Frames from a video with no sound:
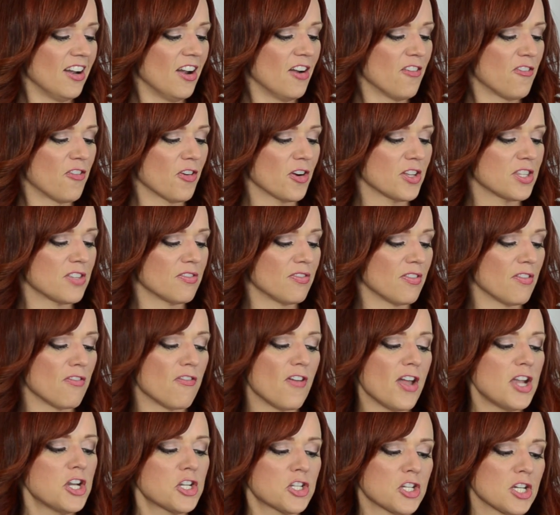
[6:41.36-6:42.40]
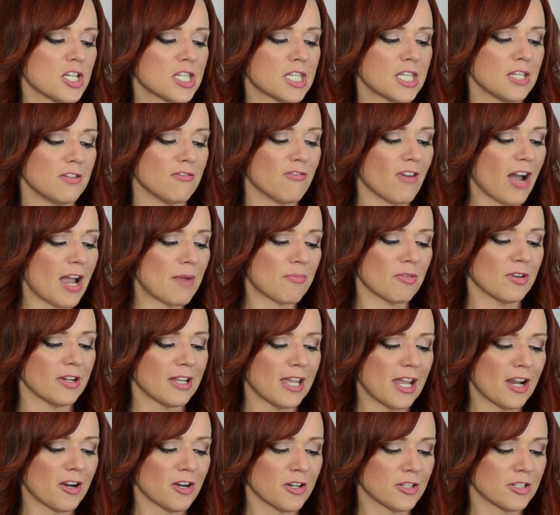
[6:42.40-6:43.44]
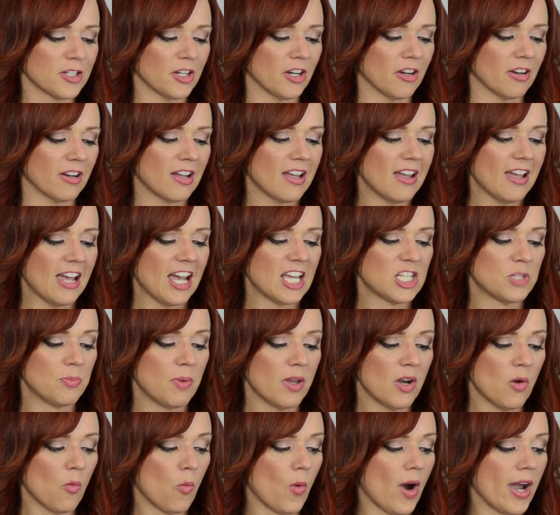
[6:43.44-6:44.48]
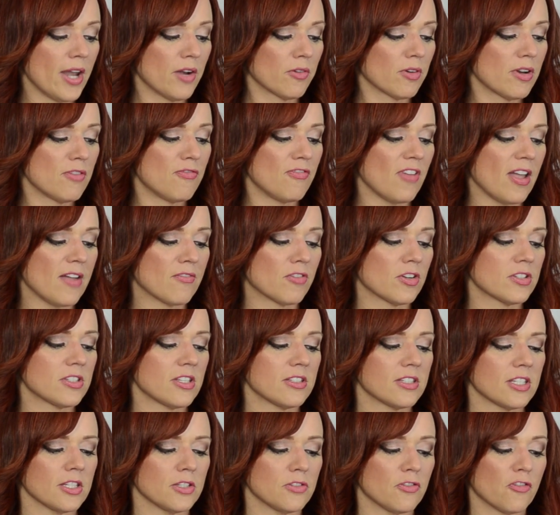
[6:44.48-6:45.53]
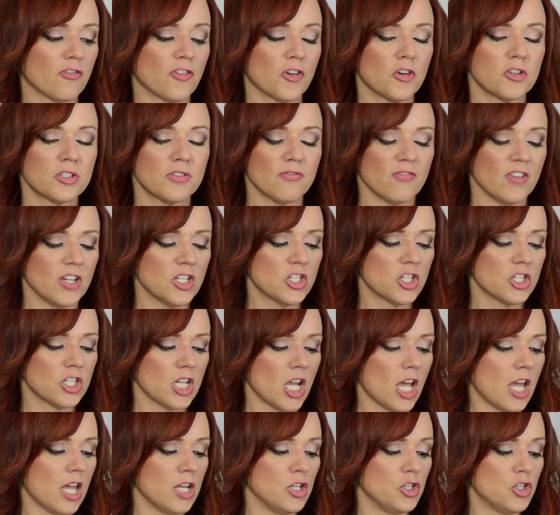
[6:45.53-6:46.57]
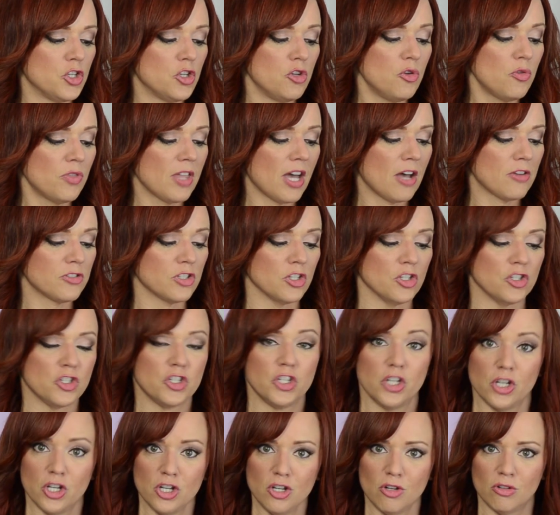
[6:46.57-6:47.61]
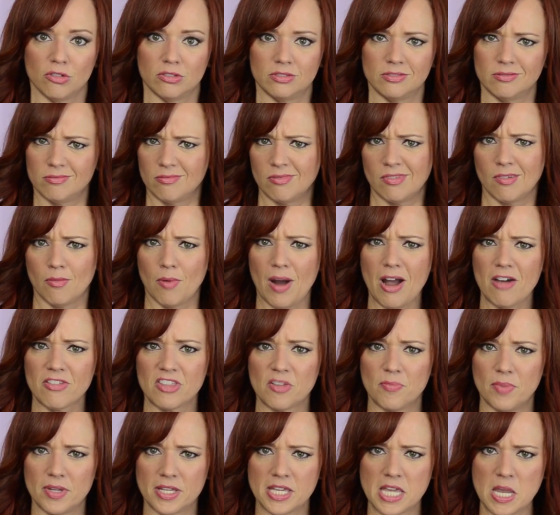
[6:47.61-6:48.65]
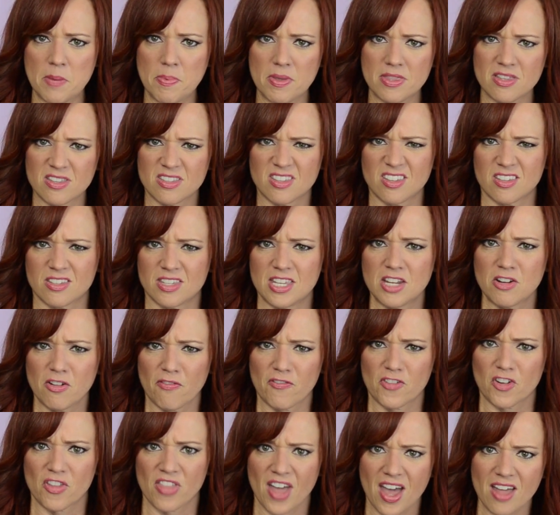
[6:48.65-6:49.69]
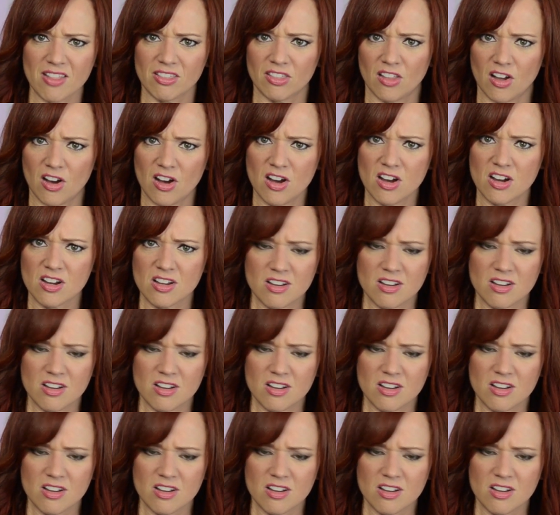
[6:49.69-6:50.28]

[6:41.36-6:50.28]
for its vivacious and vibrant character, has been a winery favorite since its first vintage in 2002. Wow, they've been keeping this a secret for that long?